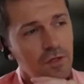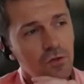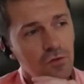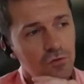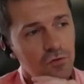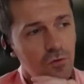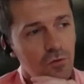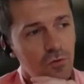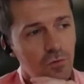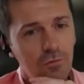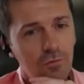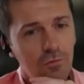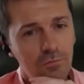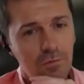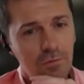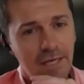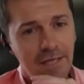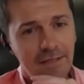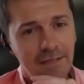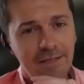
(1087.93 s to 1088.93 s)
So
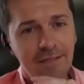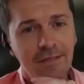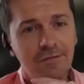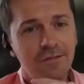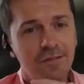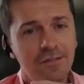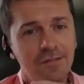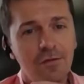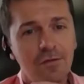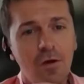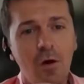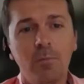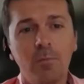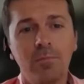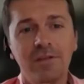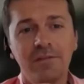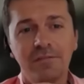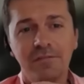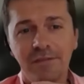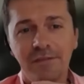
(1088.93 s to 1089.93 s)
getting this
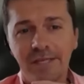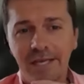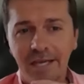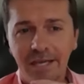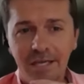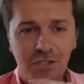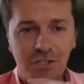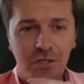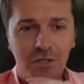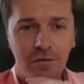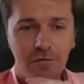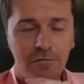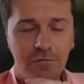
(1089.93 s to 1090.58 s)
amplification